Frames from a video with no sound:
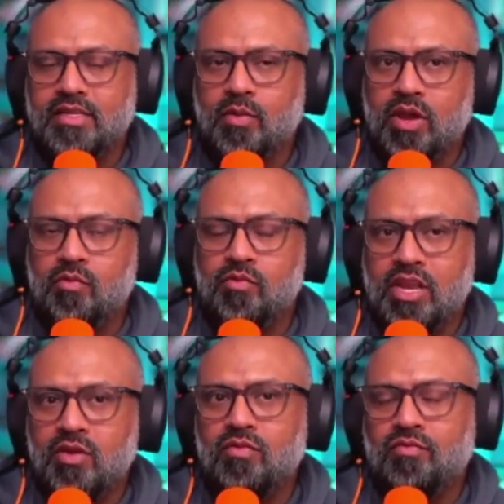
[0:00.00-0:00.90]
This is where we
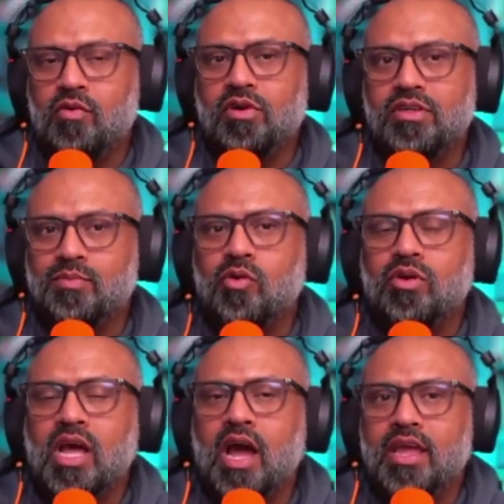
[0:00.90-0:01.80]
need to focus
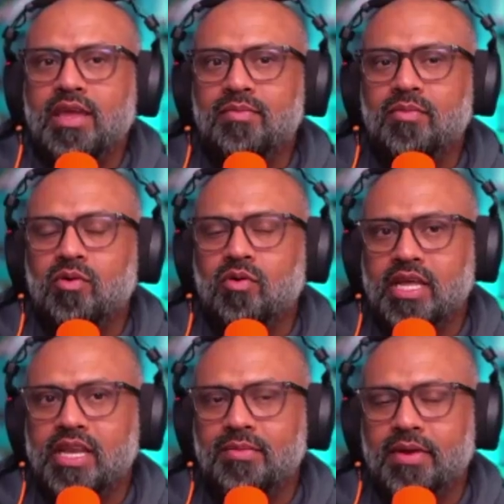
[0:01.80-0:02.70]
more time on
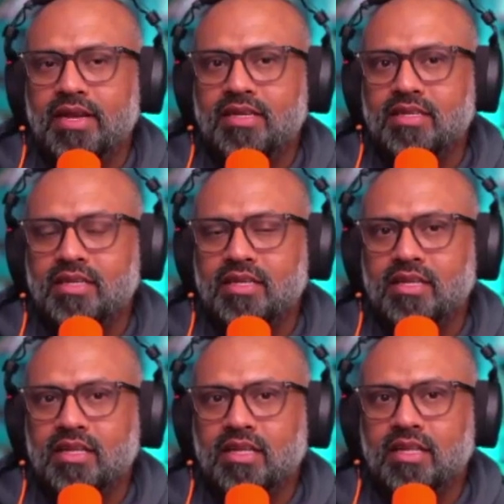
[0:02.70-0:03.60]
agreements
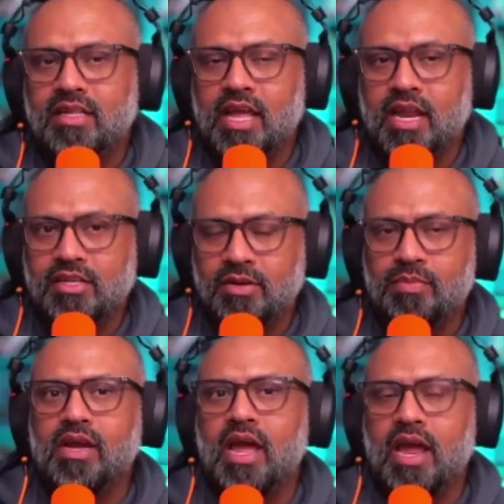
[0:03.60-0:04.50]
than
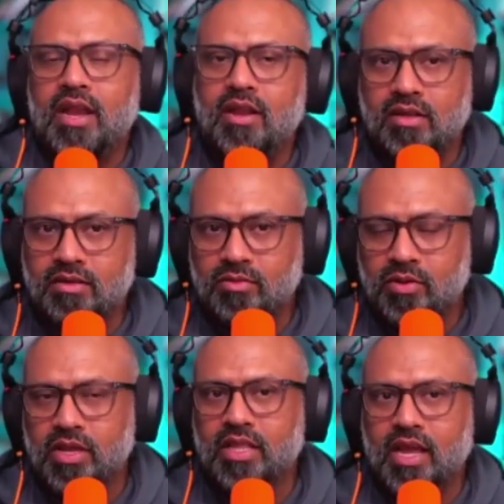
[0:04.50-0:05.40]
jumping ahead and
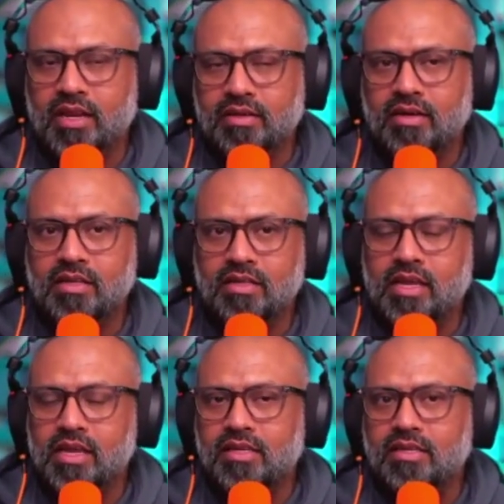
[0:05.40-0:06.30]
doing that other
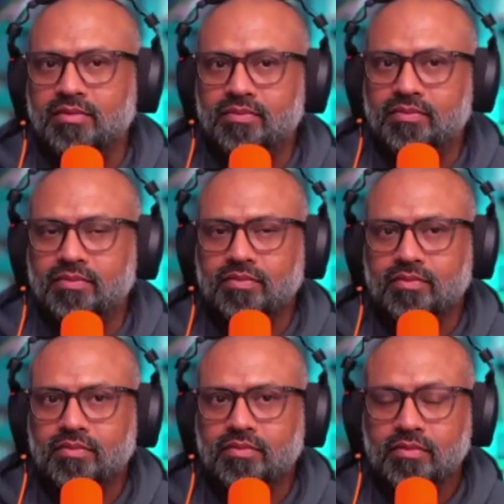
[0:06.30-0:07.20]
things.
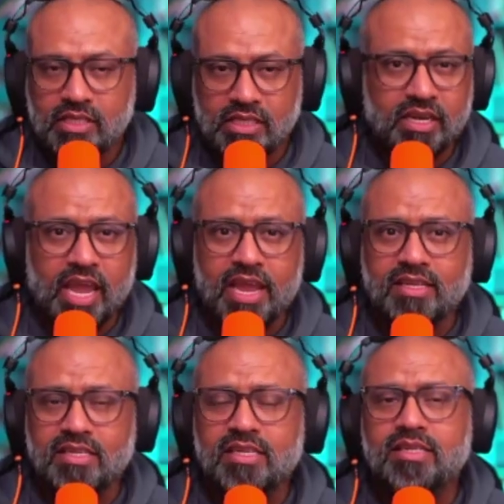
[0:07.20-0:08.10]

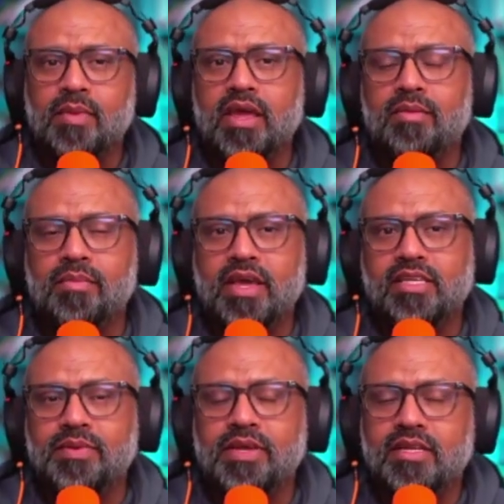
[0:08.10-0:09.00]
Again, this is my
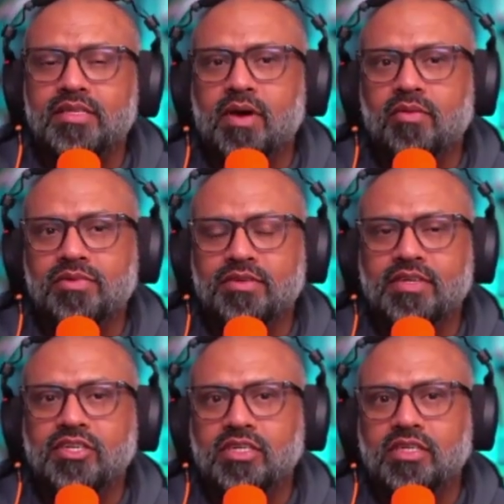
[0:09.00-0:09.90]
experience, my
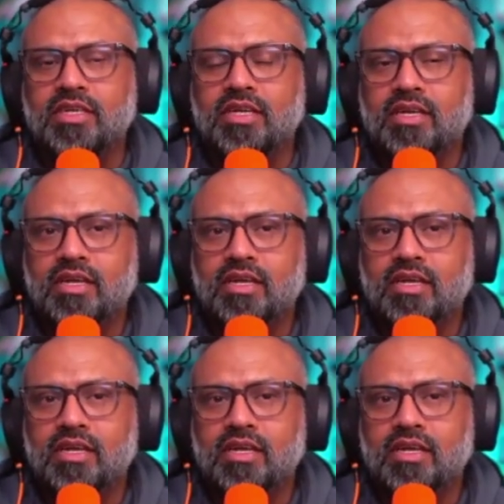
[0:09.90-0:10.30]
observation.